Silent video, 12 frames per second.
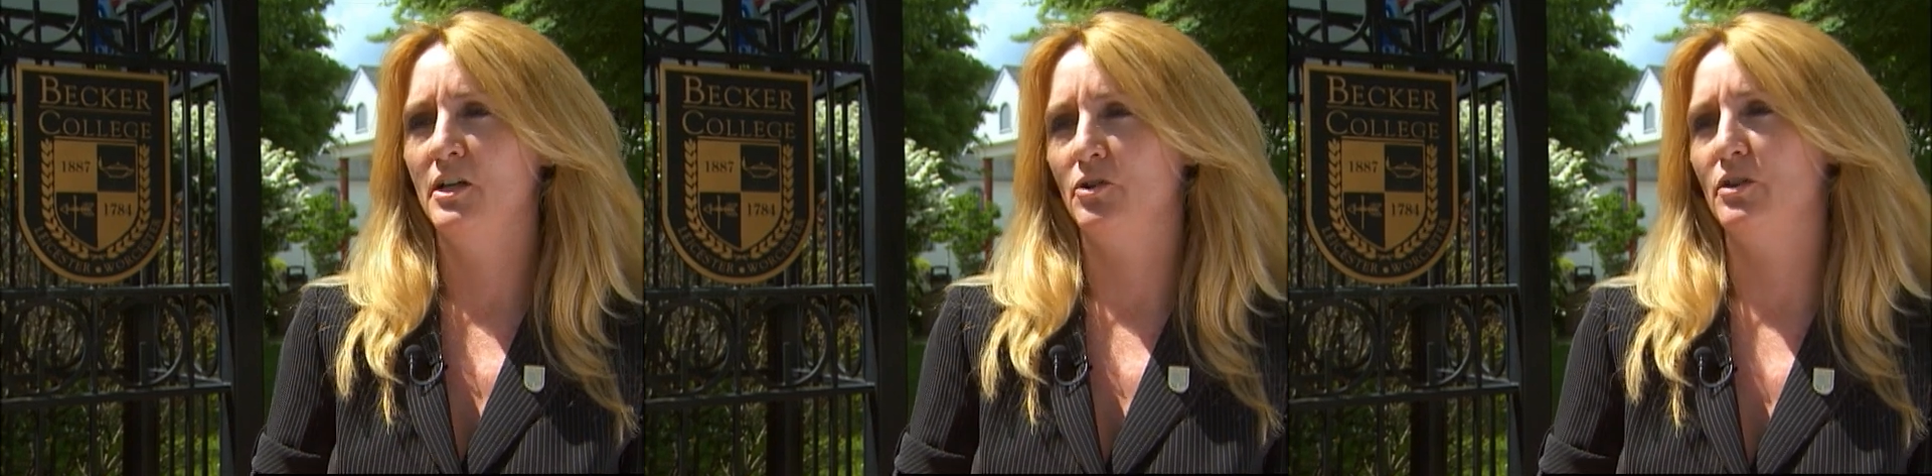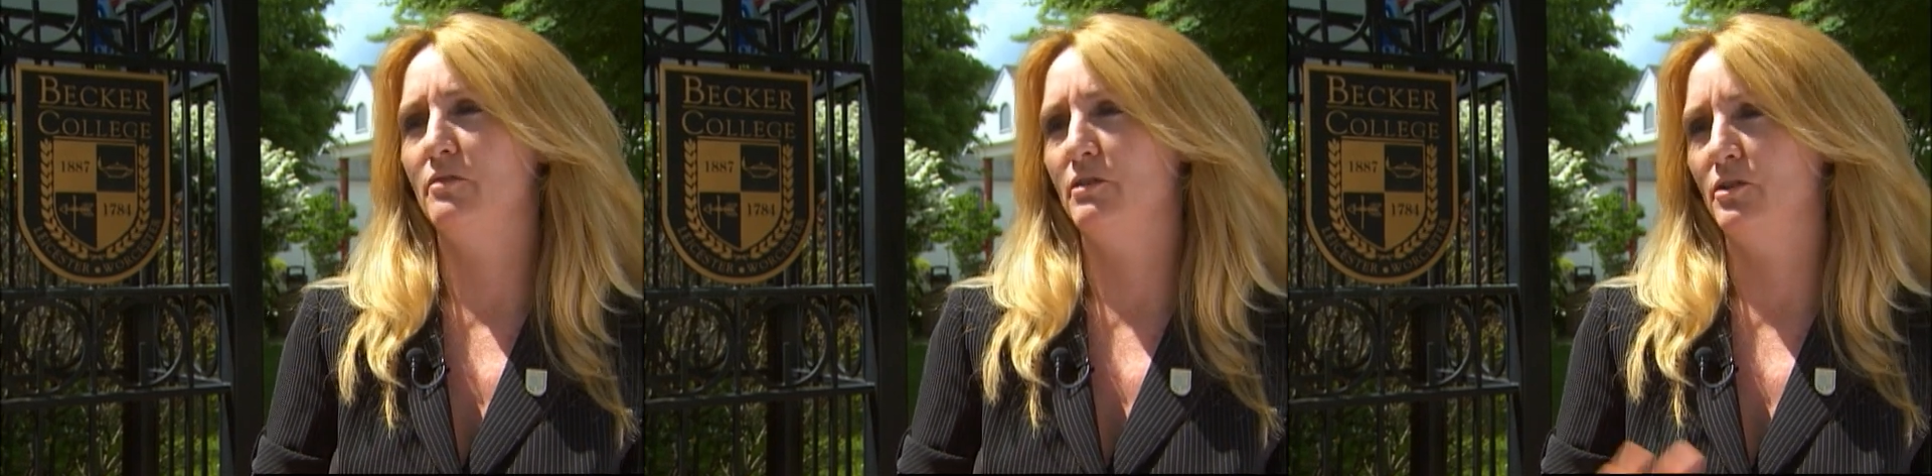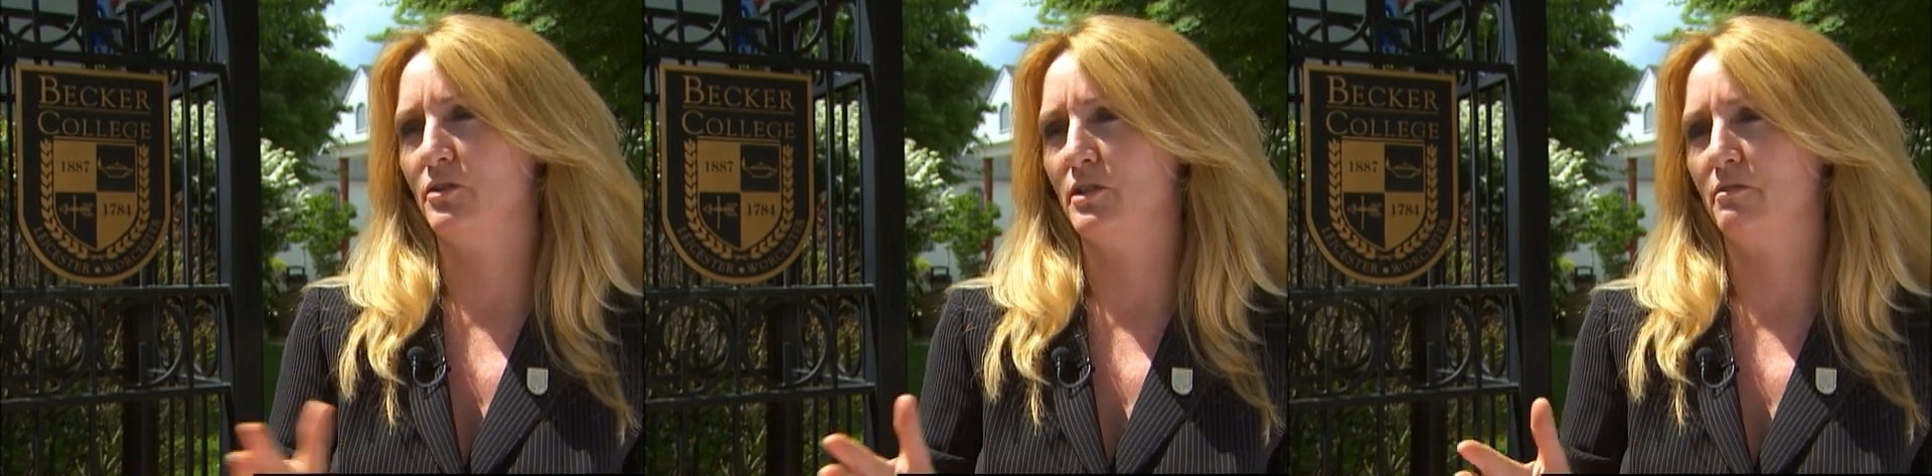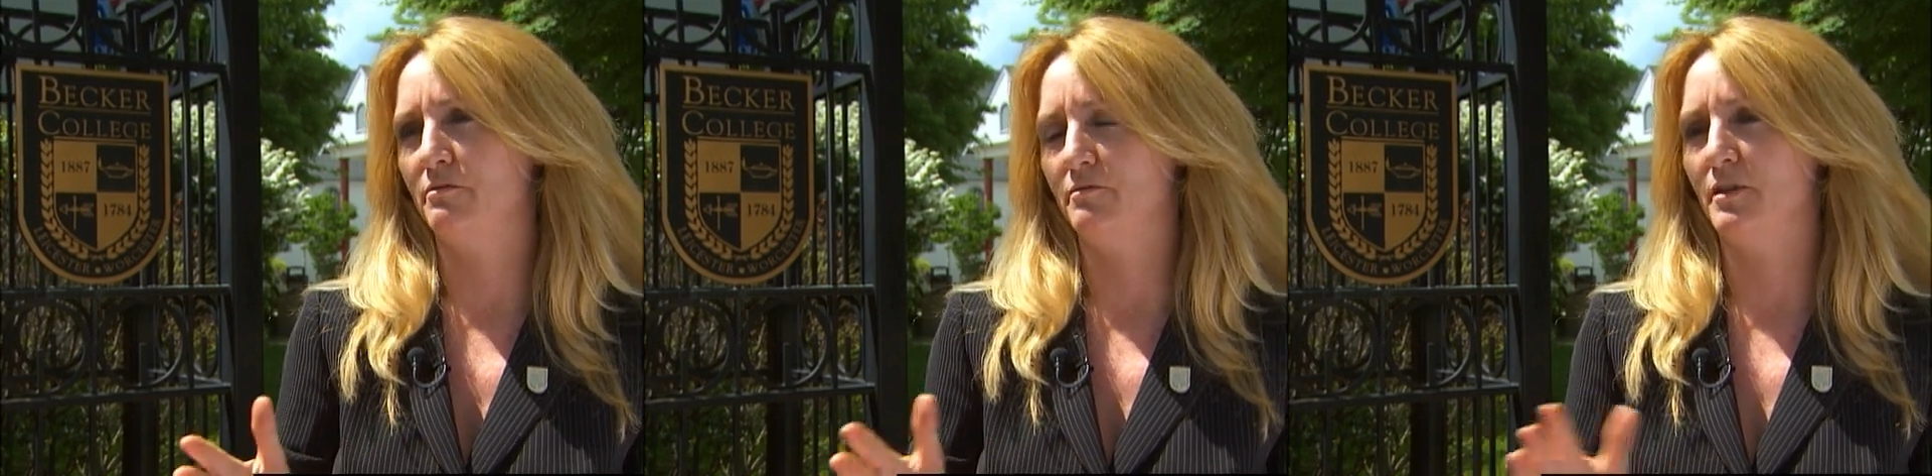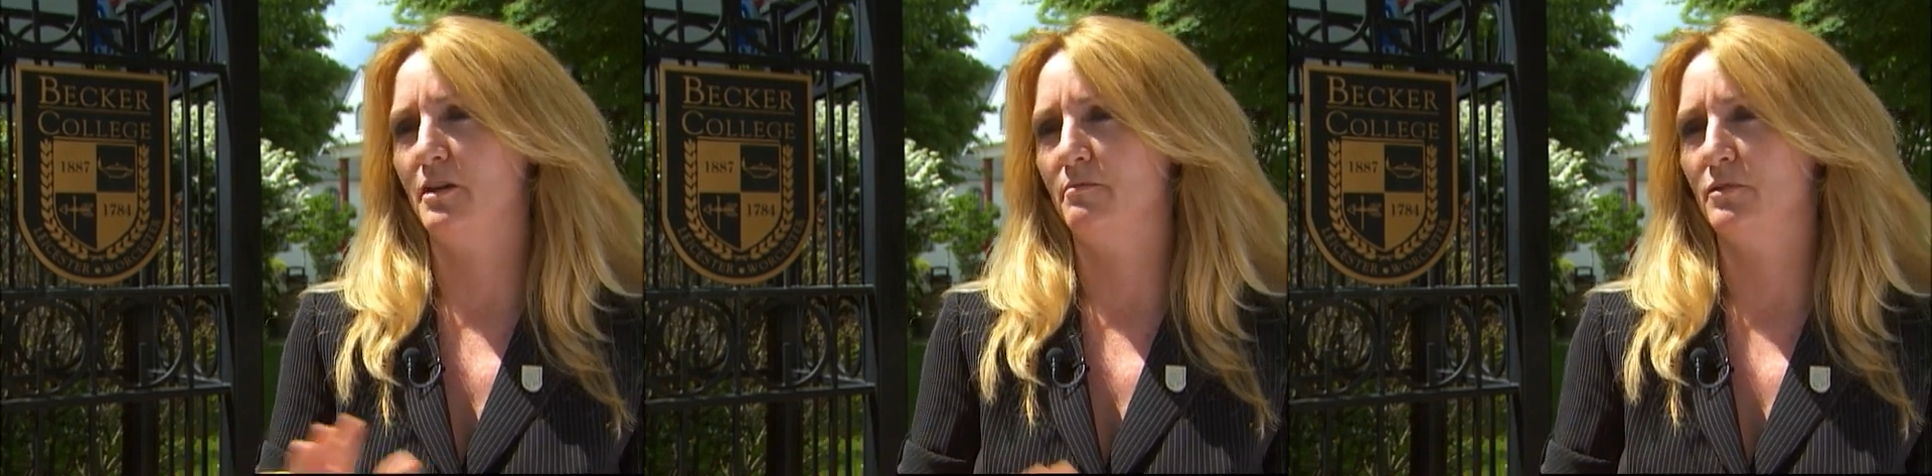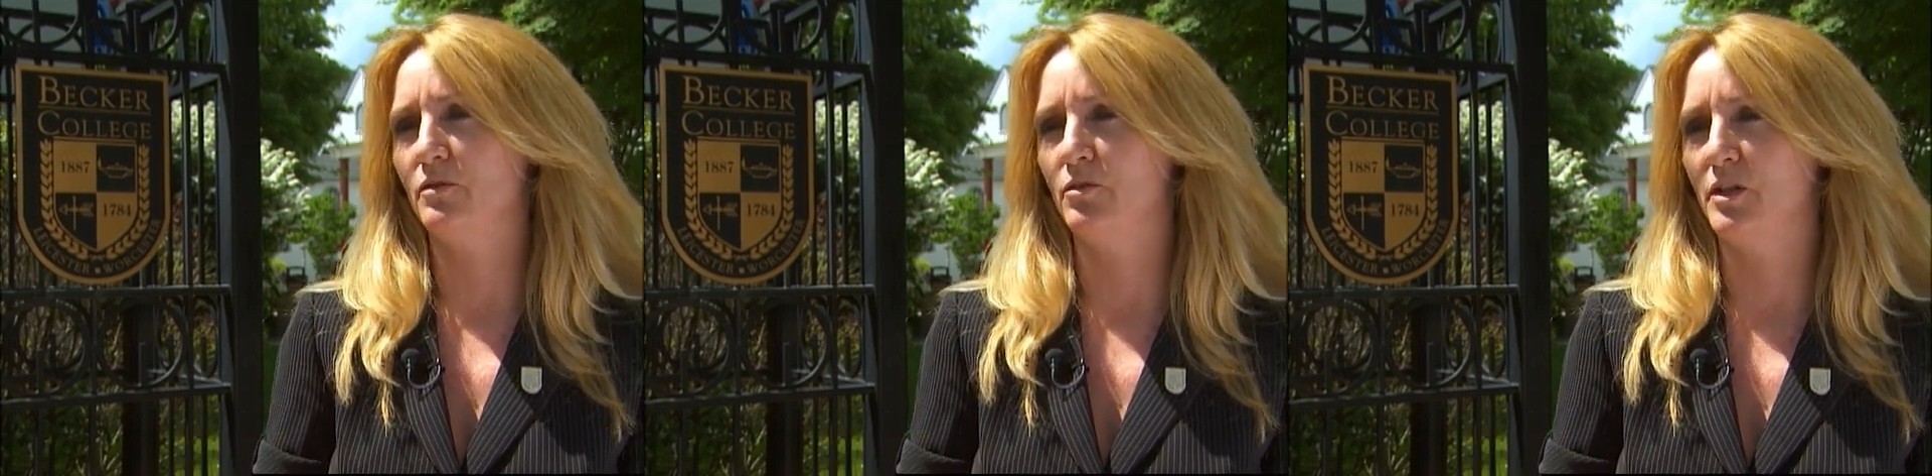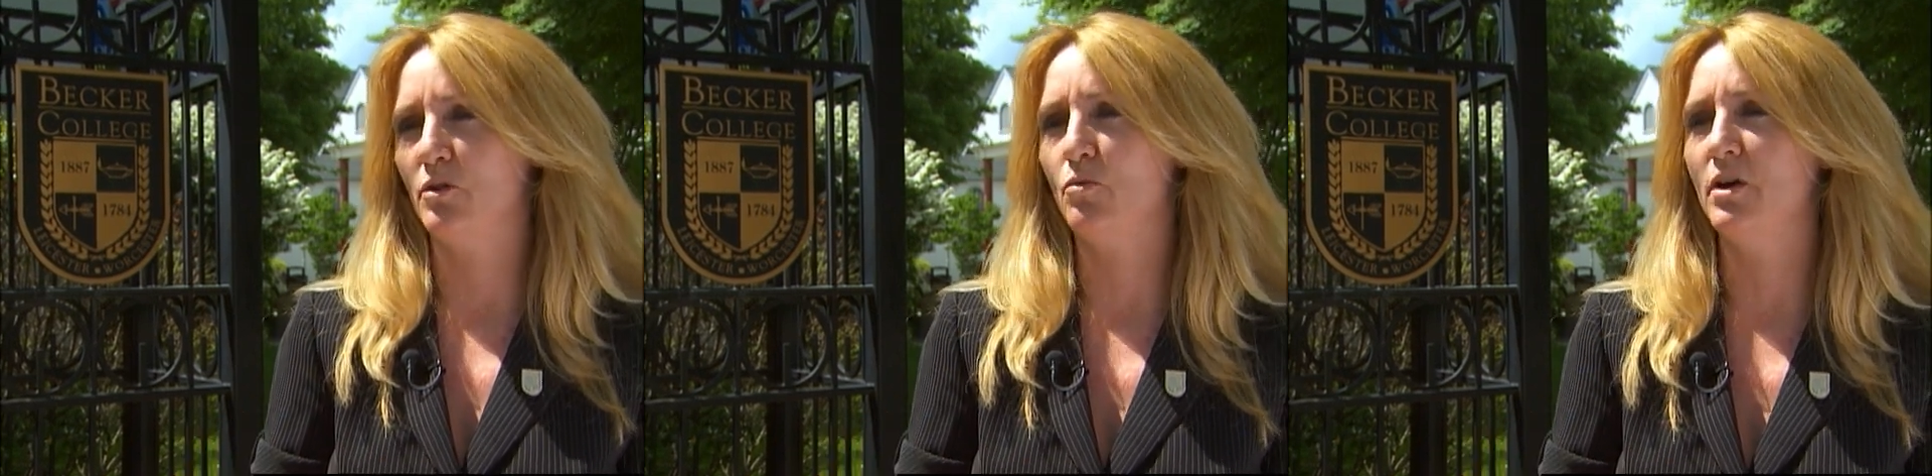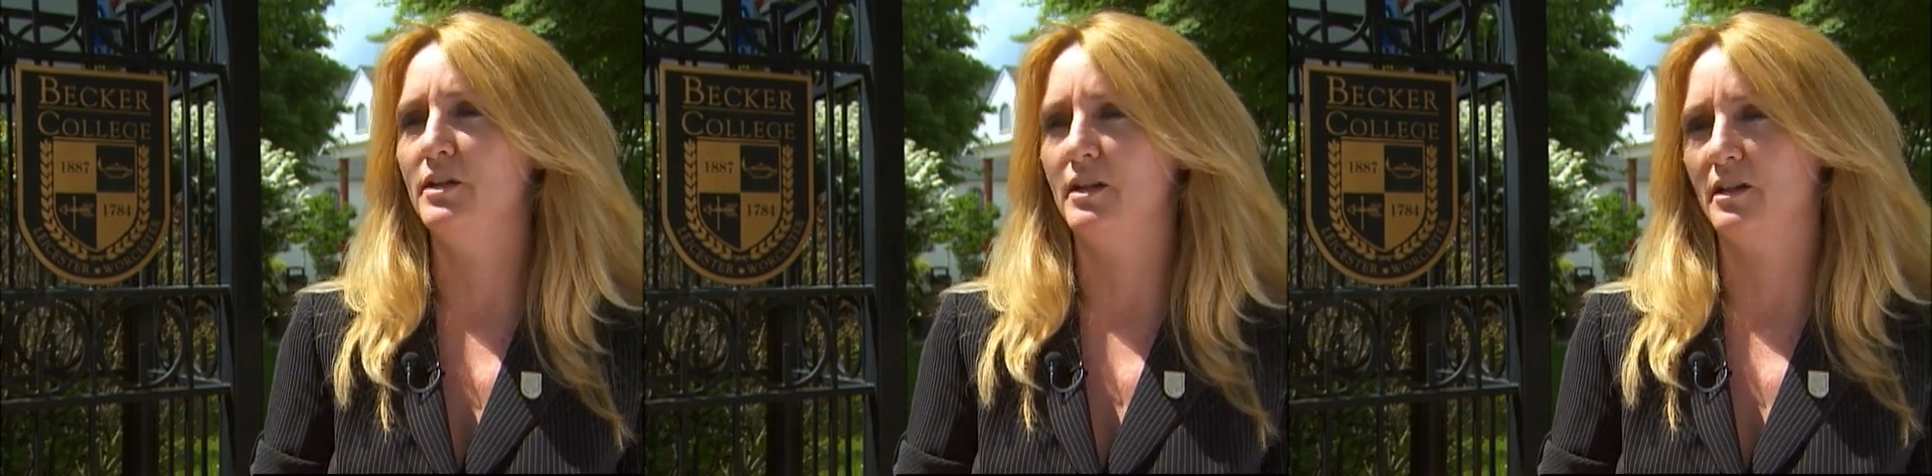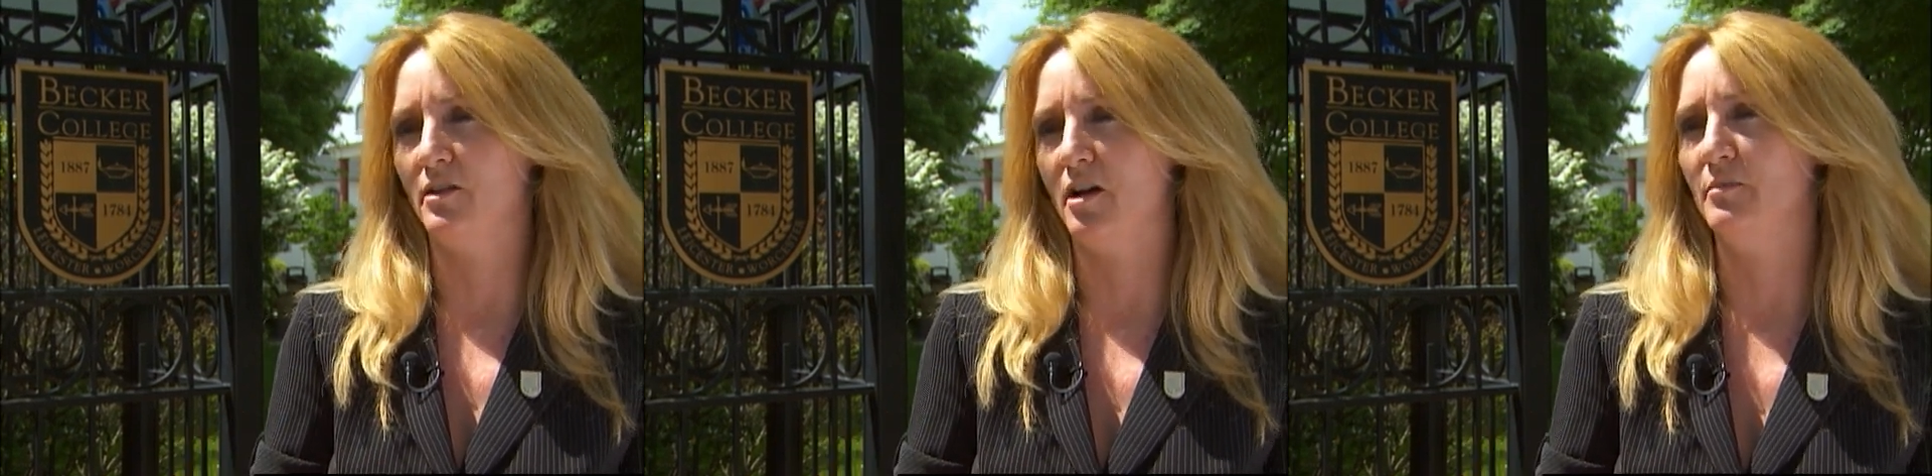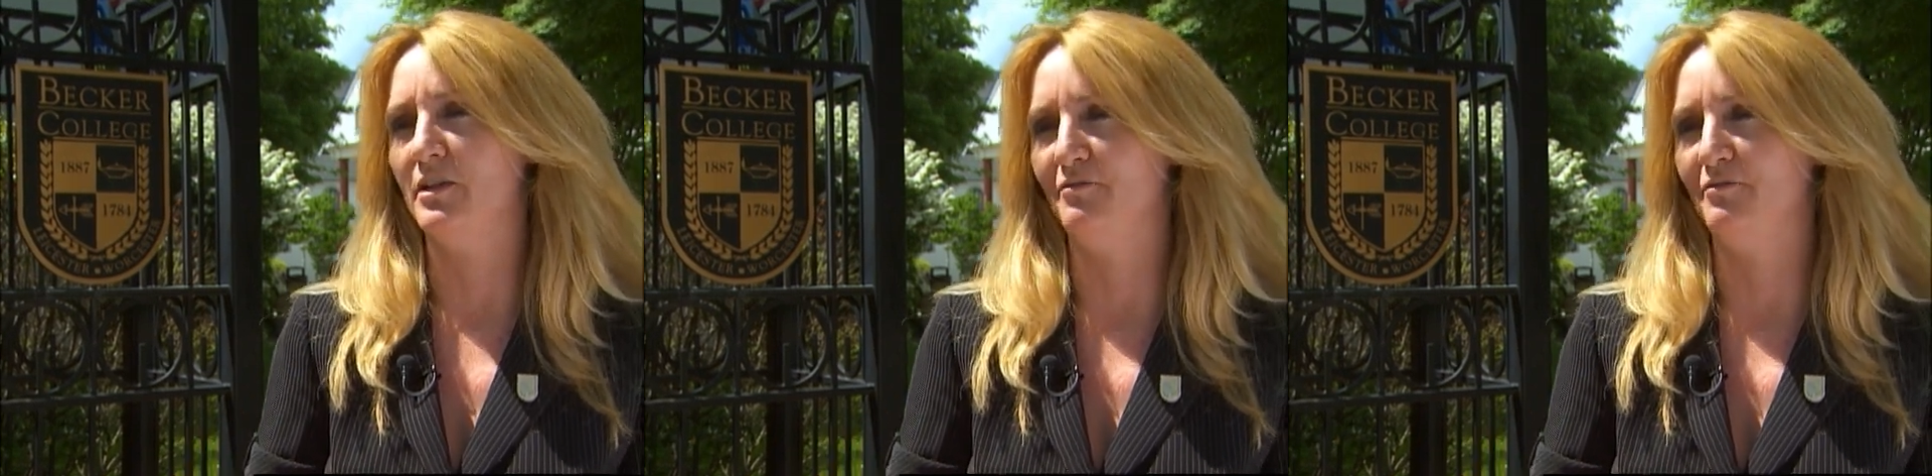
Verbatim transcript: you're giving yourself um, you know, quite an economic